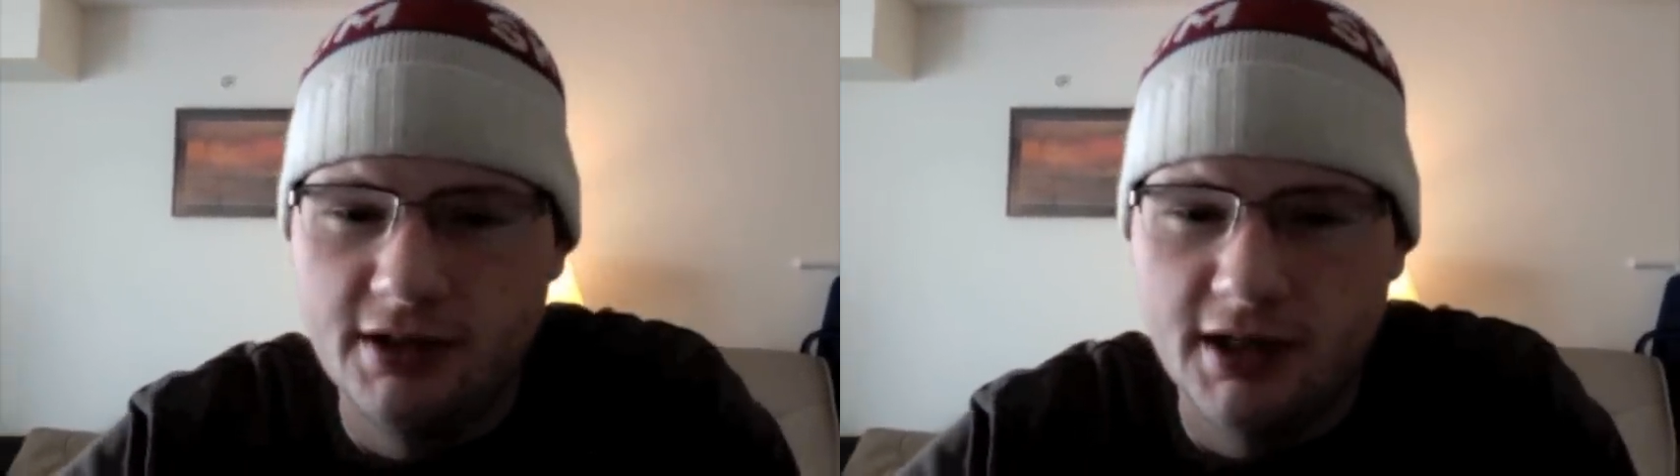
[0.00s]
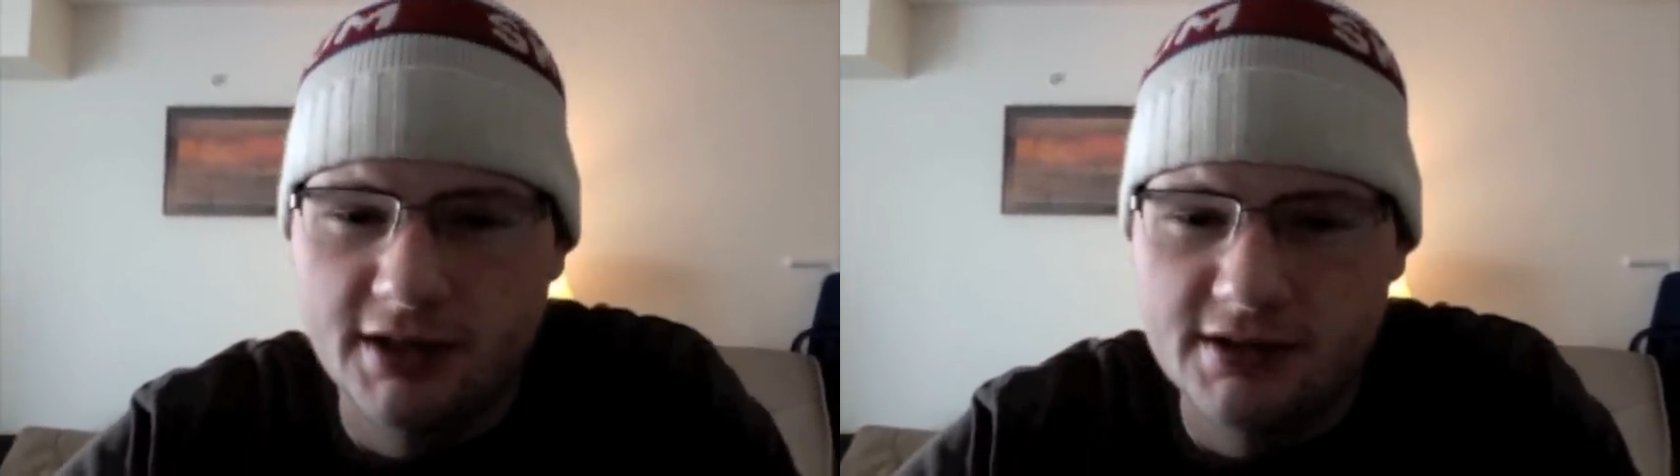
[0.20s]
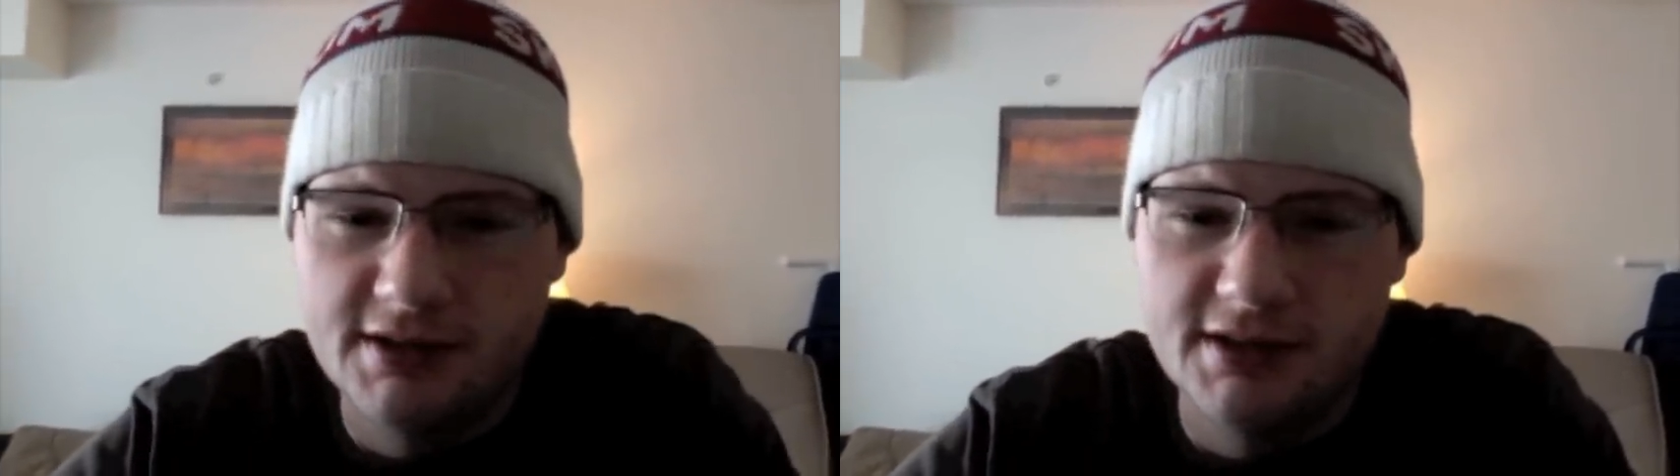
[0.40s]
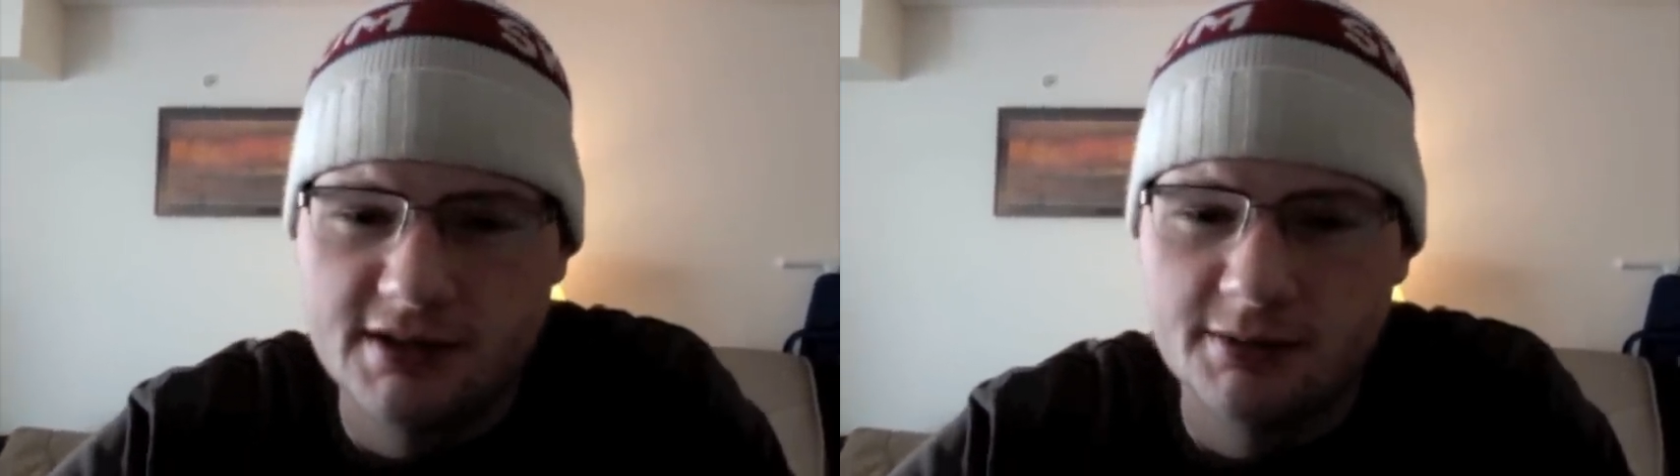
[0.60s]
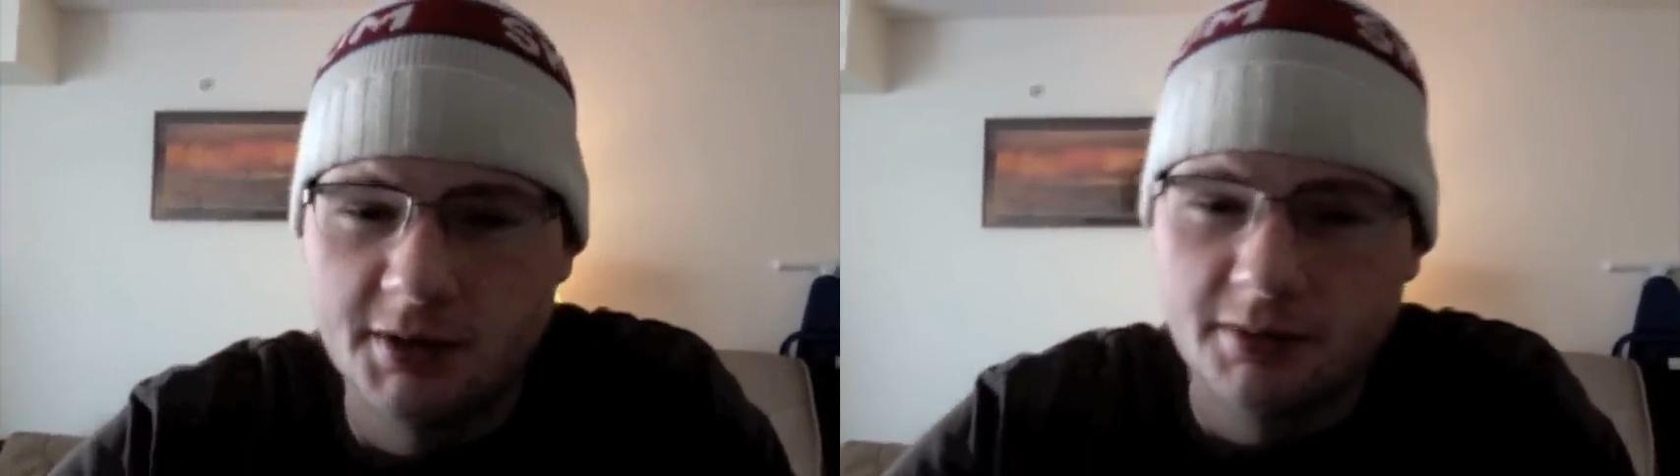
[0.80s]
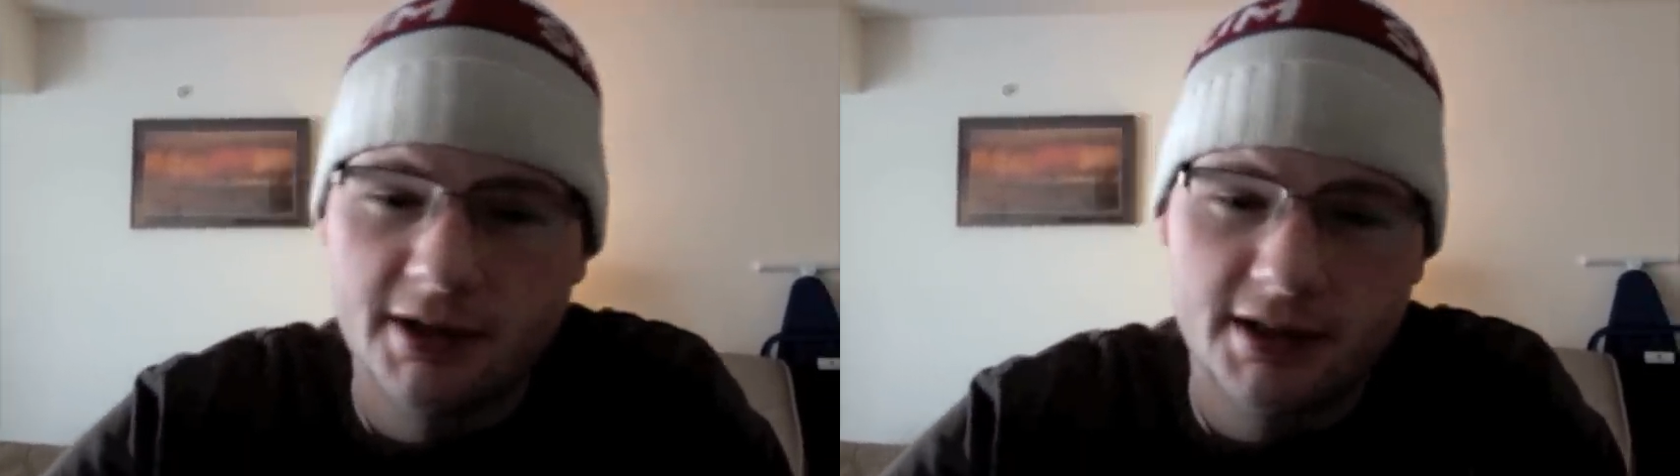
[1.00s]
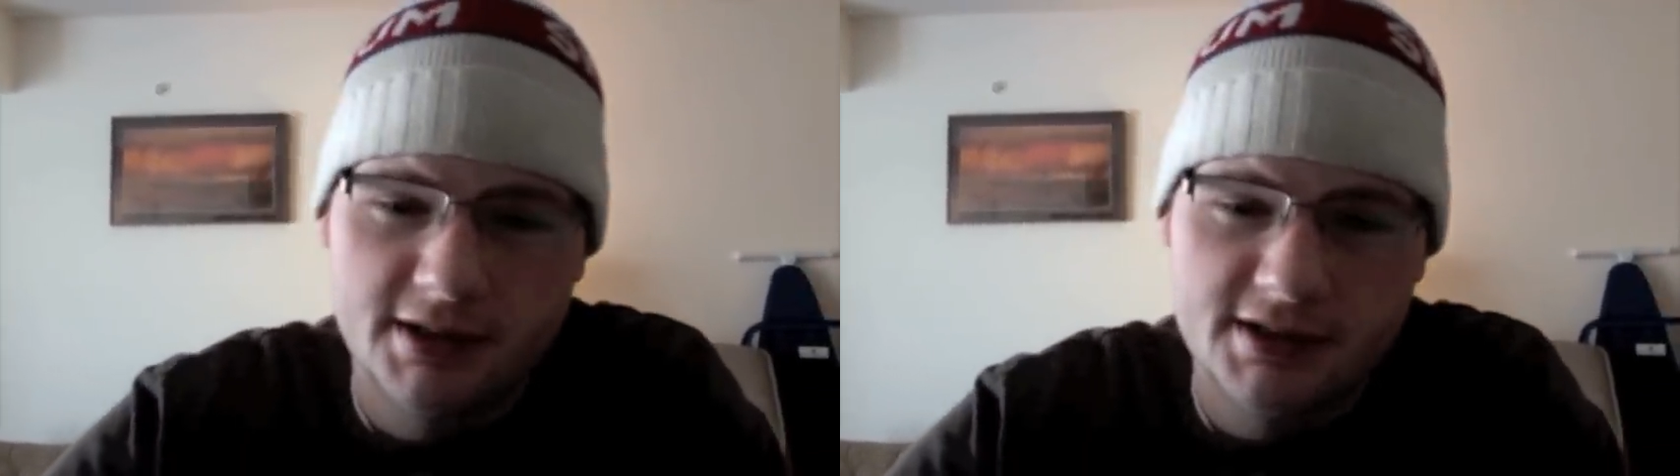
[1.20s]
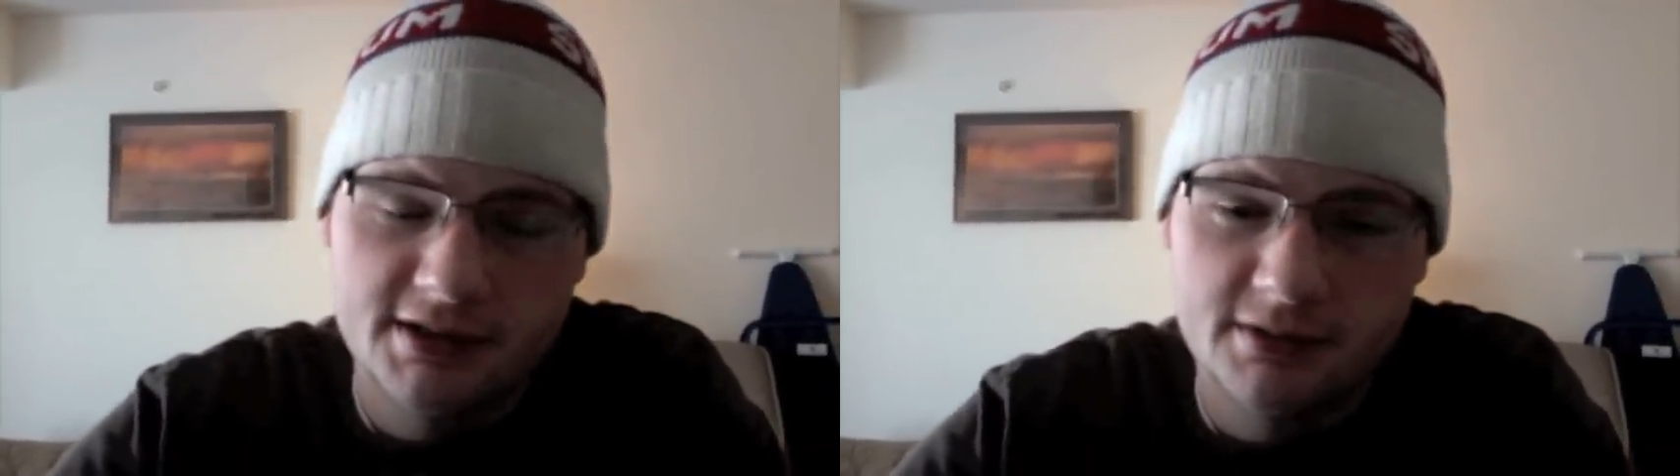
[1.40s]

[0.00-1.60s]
I could see someone wearing this in